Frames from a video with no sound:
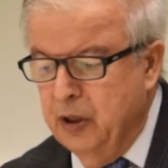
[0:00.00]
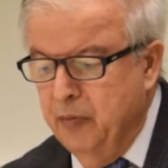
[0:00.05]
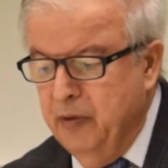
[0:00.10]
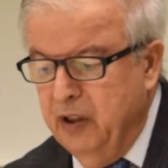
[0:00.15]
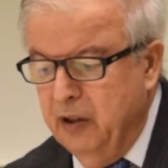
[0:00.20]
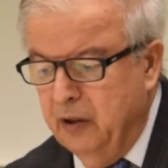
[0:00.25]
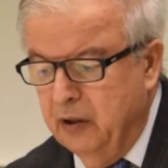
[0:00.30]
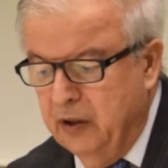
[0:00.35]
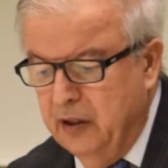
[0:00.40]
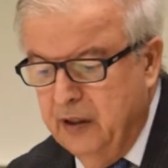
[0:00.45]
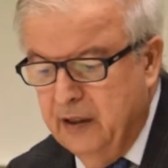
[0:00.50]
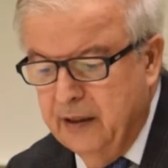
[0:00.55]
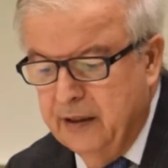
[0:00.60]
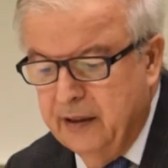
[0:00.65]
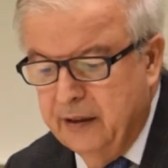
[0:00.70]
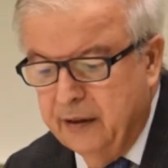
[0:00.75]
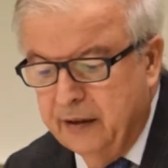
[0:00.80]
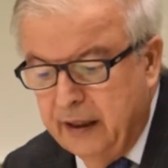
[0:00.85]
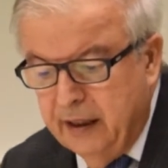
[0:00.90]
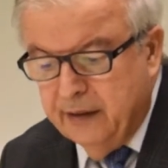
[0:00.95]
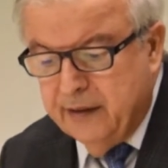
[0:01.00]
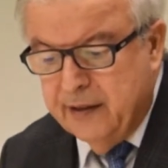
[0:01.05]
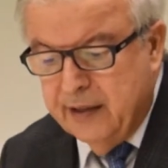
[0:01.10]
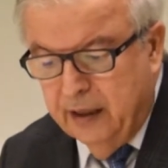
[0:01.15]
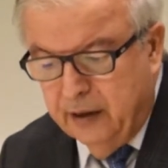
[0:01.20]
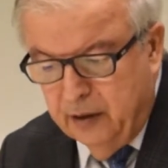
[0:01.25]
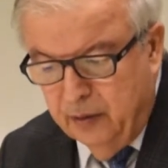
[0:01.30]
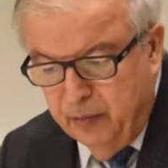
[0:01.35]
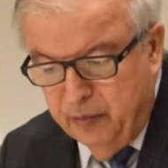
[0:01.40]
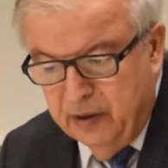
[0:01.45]
community in the Red
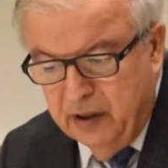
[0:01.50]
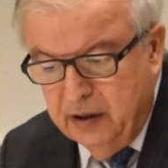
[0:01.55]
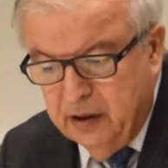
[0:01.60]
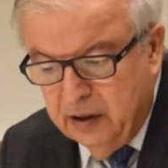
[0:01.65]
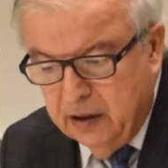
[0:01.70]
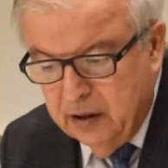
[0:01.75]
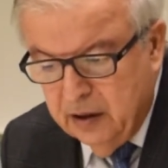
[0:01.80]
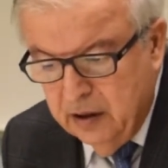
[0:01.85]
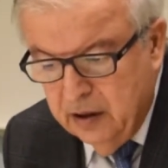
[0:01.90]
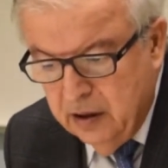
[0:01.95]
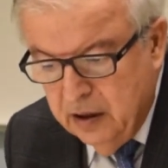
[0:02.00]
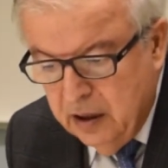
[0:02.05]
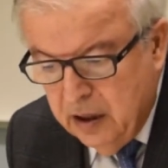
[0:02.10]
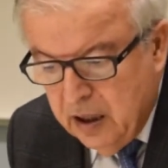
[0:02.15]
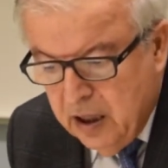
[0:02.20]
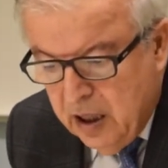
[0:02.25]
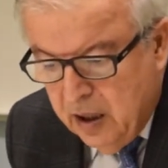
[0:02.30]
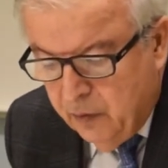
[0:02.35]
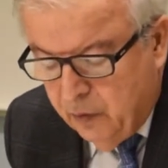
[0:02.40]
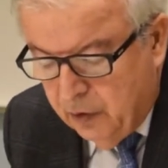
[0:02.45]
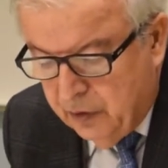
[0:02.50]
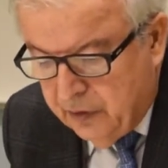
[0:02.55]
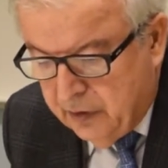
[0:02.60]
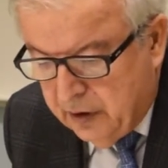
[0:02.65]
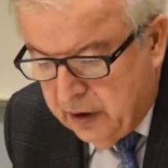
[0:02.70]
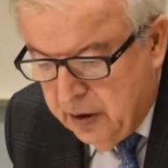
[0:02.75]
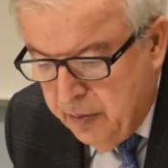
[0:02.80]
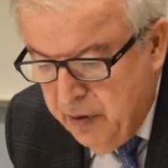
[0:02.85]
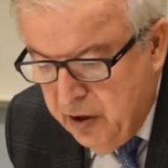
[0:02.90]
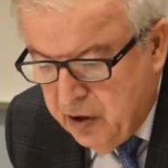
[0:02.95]
Settlement was
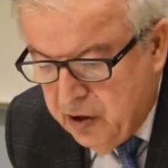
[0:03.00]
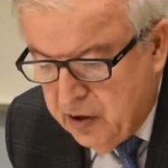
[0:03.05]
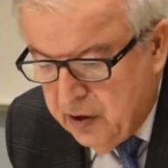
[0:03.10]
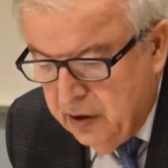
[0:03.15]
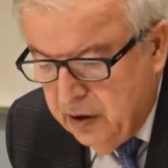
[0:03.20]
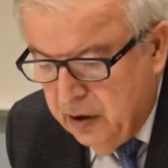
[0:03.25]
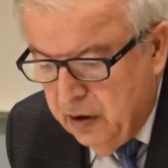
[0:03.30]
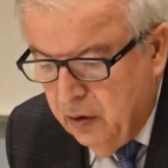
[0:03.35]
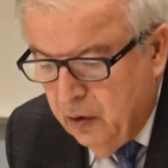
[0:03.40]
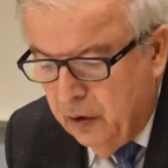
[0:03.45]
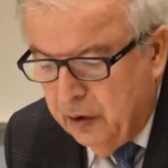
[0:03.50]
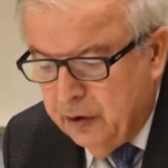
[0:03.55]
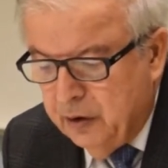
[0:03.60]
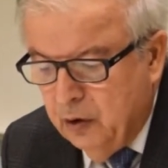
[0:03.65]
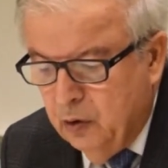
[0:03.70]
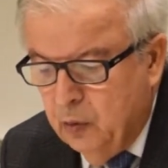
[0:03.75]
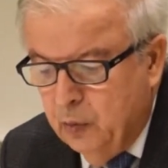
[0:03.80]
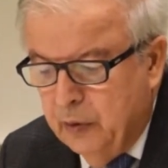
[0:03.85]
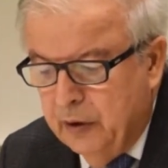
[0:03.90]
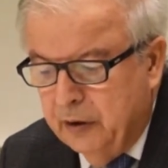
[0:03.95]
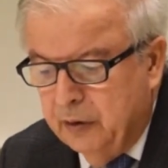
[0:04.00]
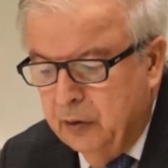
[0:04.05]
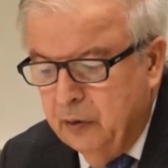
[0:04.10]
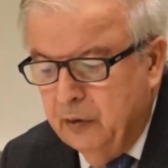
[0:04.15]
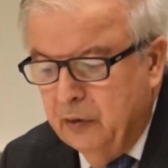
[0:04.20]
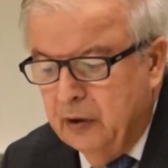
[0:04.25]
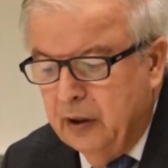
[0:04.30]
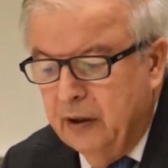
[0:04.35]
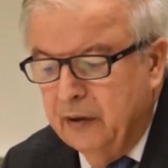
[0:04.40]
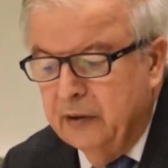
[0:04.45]
commissioned in October
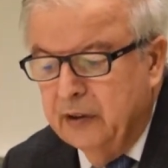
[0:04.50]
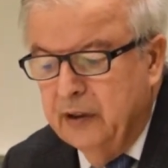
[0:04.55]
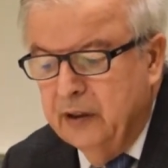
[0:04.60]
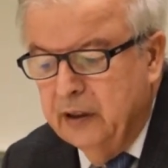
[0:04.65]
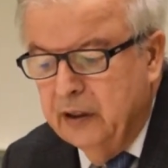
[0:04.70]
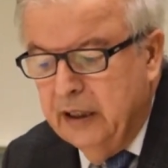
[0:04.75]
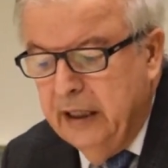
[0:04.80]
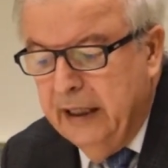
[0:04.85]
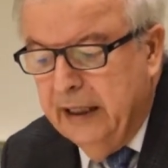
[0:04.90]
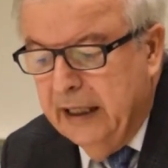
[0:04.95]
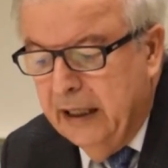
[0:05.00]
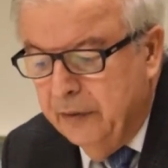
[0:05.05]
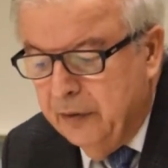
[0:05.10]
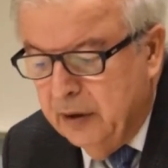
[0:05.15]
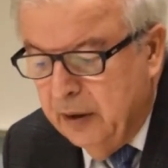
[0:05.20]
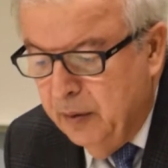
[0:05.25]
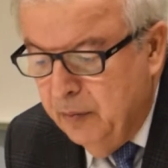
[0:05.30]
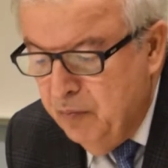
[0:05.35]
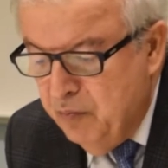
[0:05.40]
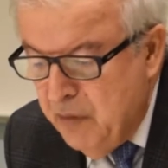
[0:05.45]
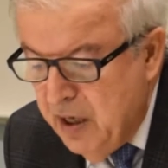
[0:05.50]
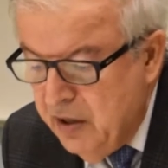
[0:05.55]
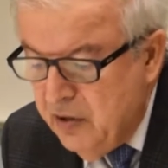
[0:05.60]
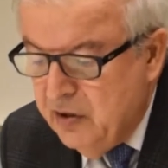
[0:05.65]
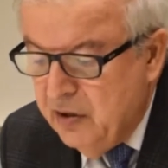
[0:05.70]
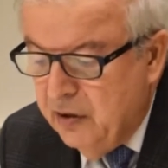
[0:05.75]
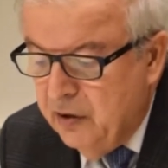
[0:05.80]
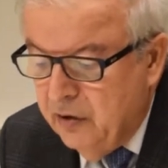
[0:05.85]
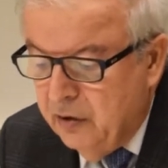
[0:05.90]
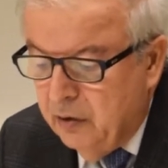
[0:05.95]
2010 after
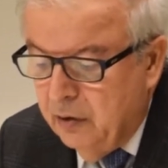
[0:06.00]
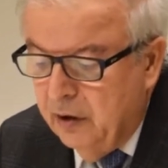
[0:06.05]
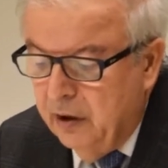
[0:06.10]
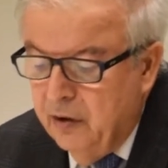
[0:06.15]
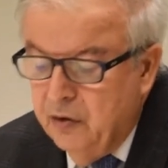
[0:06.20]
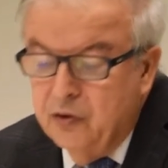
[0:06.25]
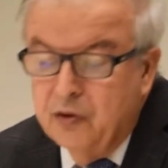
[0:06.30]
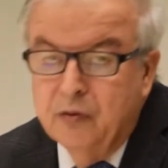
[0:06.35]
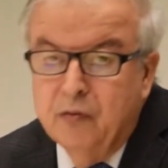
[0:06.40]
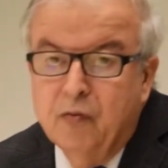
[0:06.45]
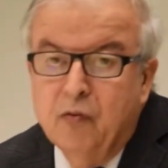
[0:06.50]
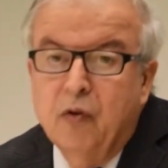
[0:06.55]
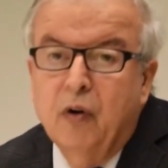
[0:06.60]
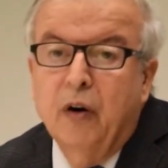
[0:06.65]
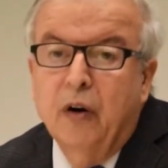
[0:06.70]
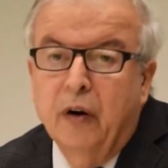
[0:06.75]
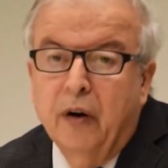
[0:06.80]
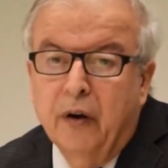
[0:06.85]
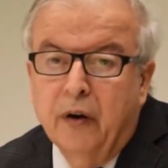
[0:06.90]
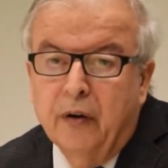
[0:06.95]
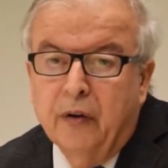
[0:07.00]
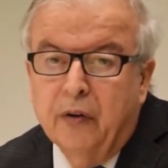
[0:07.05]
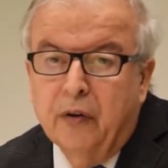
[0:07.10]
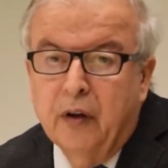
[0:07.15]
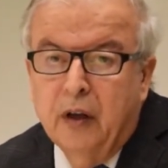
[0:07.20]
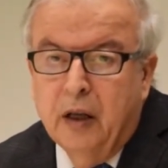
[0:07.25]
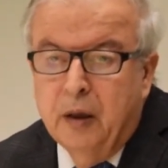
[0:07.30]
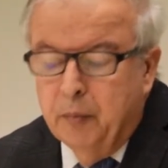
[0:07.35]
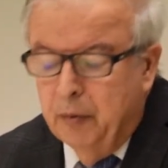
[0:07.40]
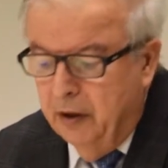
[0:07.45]
major restoration works
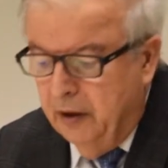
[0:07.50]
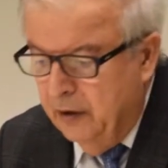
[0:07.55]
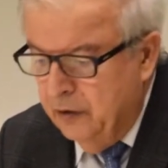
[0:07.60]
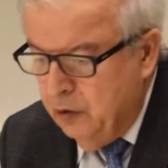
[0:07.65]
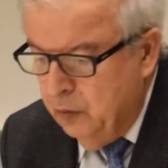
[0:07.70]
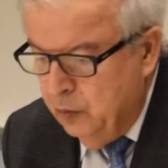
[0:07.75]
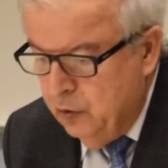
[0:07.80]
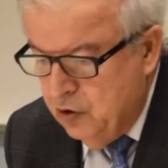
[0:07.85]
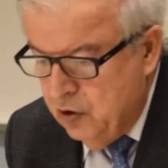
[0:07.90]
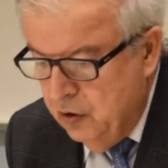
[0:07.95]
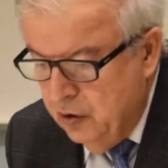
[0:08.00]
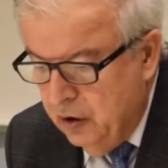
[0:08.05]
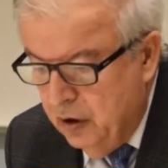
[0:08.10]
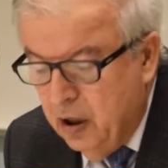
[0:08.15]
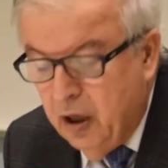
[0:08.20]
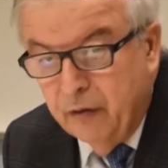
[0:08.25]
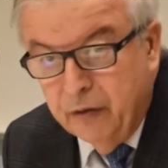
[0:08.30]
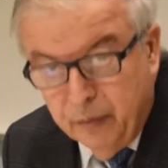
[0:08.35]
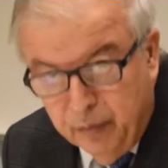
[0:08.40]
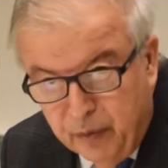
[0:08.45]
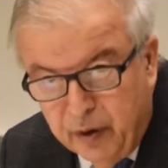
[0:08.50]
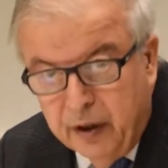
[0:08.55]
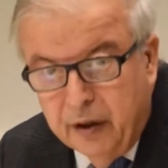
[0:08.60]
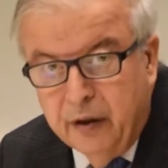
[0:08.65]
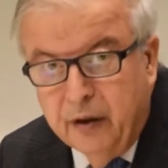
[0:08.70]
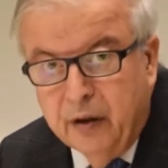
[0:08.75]
by Azerbaijani government.